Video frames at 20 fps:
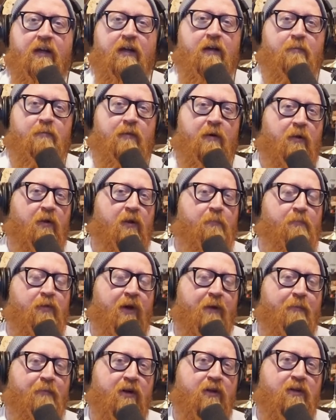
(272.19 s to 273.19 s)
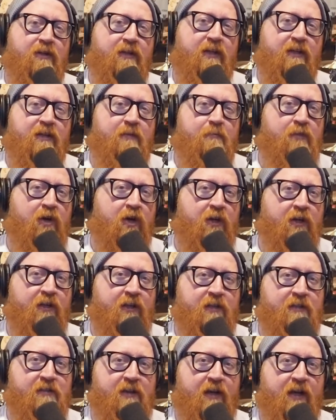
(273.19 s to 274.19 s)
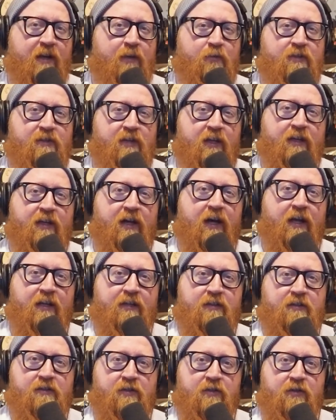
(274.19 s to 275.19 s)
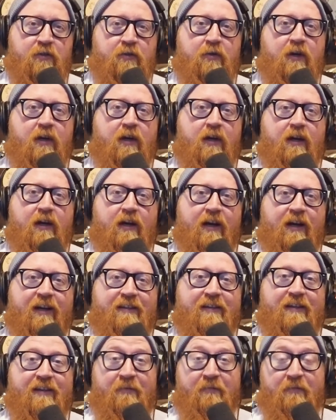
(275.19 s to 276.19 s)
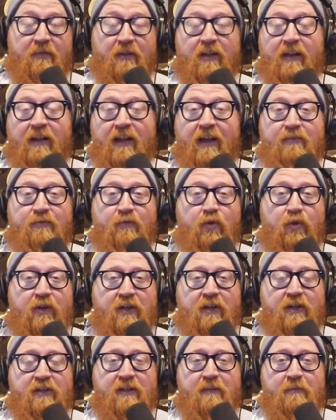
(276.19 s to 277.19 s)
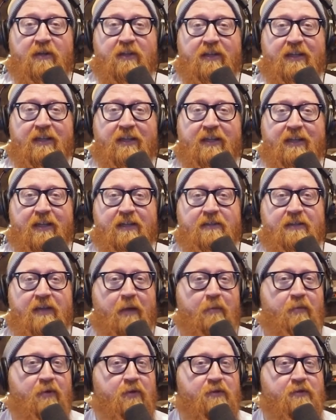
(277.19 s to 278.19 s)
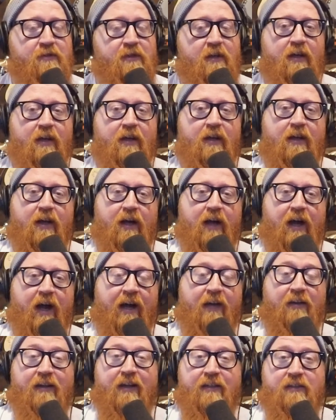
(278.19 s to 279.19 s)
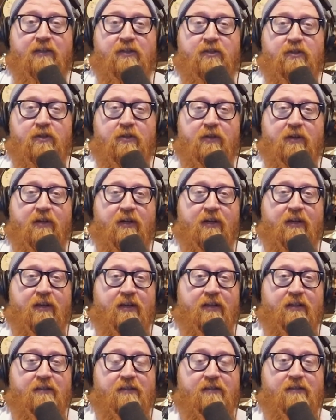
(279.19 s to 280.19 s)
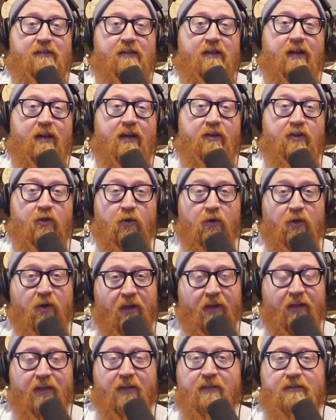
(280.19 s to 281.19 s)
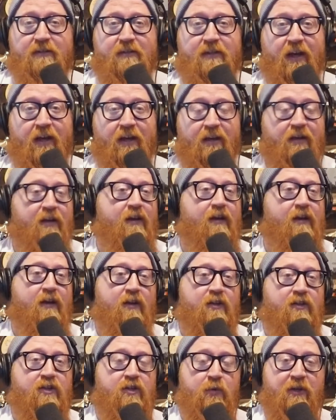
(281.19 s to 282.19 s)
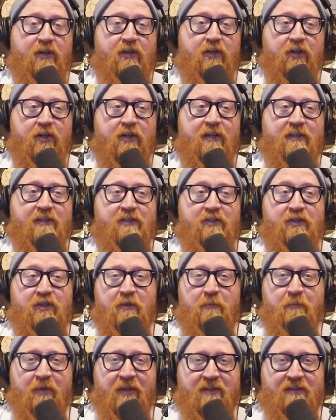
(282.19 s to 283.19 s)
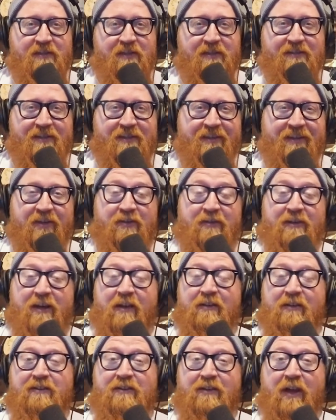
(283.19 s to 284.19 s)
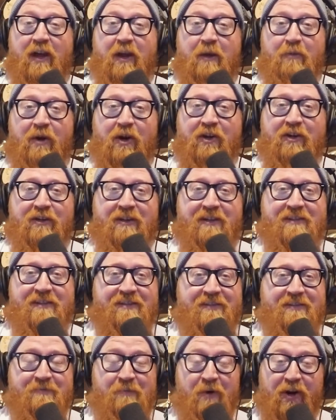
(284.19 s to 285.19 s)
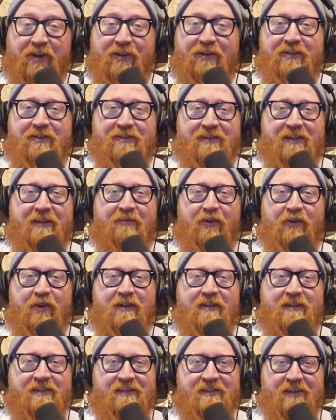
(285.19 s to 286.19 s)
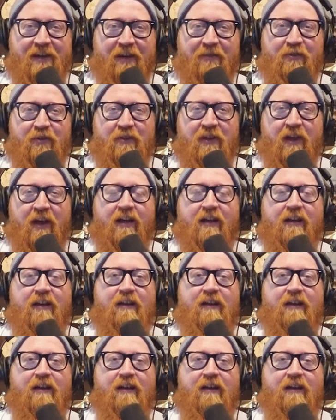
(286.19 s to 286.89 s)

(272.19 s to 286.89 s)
but primarily on the marketing side, which I got into in the last 4 years I've been leading at Zappos. I like to show the audience, your audience, that doing good is good business. There's a lot of marketers that have already discovered that.